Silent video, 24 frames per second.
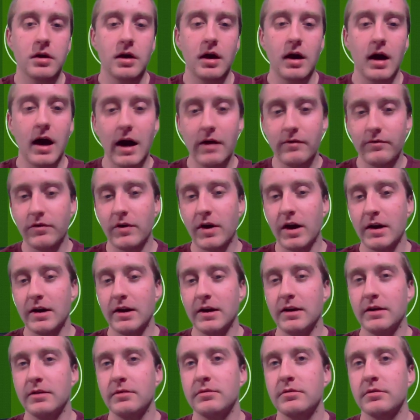on
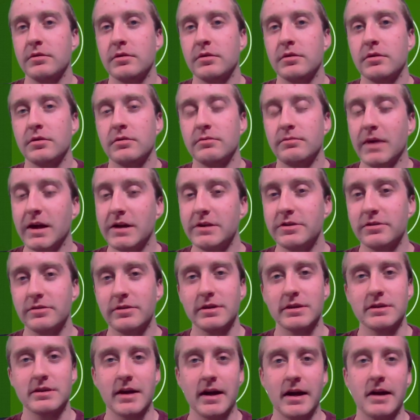Friday, Major
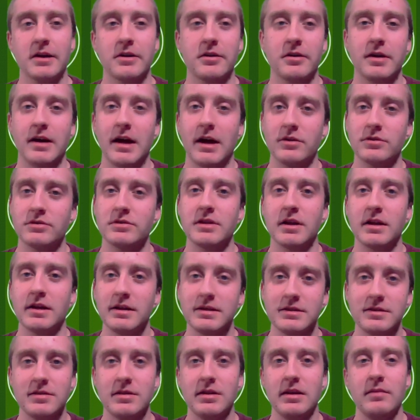League Soccer announced that
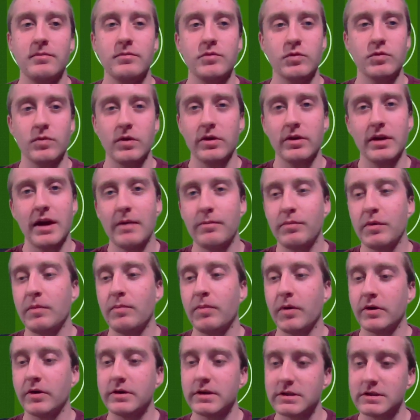its teams will not be
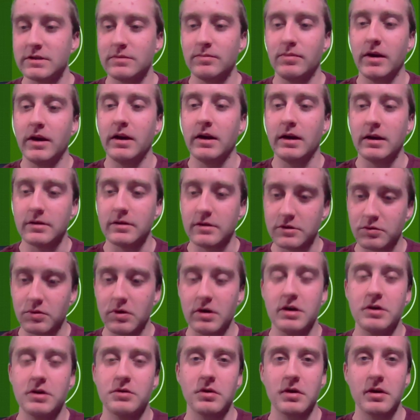participating in the
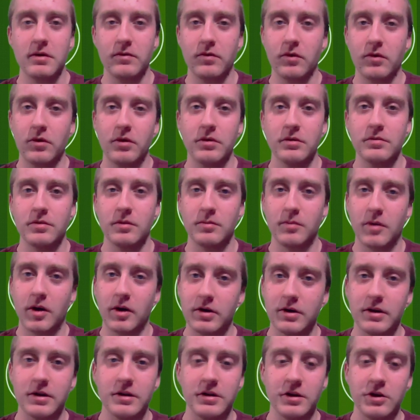2024 Lamar
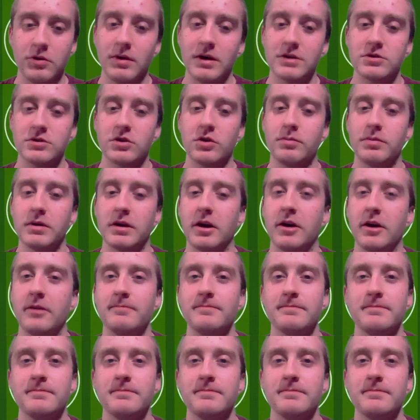Hunt U.S. Open Cup.